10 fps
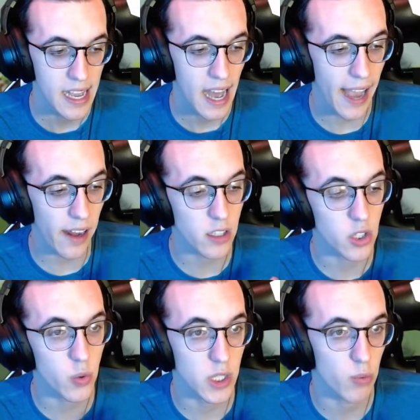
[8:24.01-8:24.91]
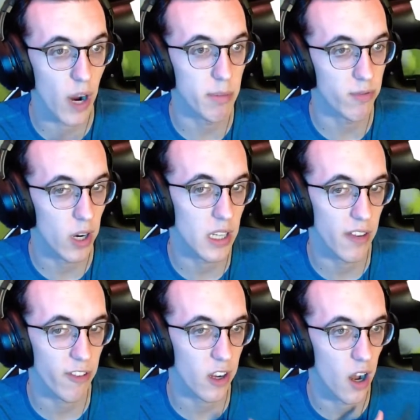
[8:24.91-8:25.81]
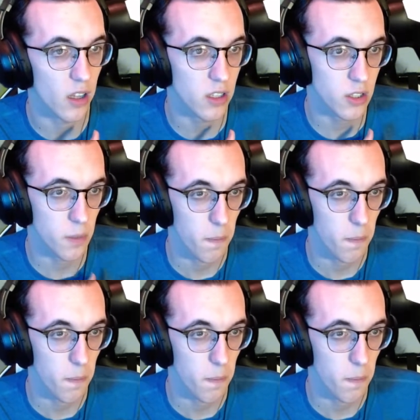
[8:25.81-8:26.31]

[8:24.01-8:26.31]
I got a Switch right before I left for college,